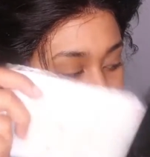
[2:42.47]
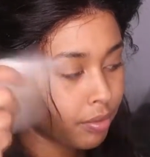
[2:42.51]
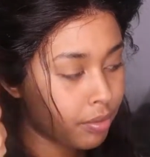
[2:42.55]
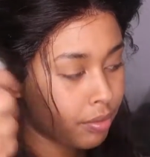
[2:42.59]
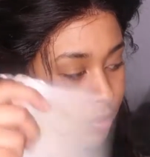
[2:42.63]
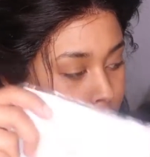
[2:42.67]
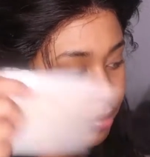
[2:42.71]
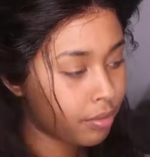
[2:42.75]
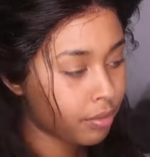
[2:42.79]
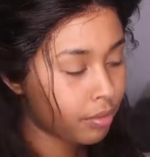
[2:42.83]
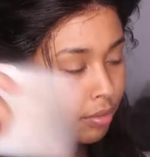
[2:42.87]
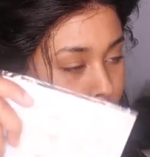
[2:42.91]

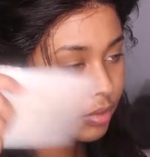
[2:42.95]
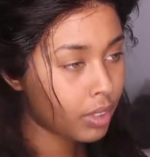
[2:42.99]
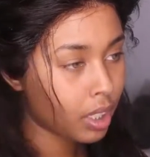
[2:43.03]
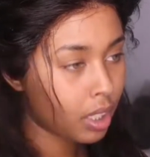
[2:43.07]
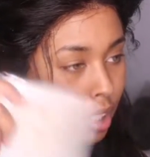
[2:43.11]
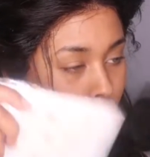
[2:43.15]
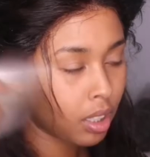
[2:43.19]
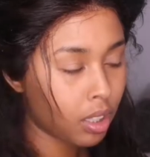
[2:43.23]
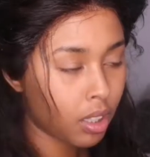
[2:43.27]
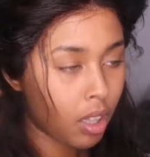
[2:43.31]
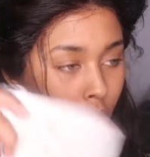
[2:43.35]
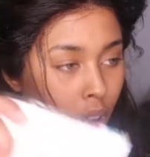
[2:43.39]
I'm literally
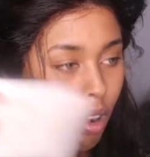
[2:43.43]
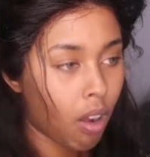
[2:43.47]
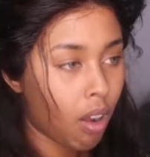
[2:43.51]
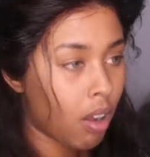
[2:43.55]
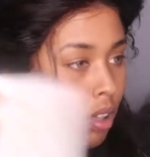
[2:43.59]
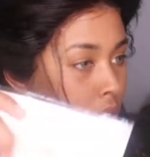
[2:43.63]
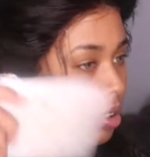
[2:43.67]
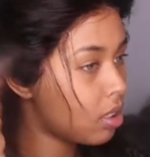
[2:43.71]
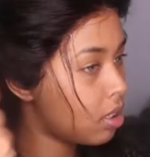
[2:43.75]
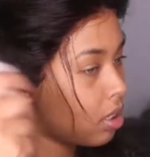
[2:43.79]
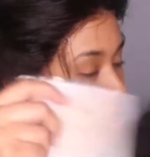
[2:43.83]
just blowing it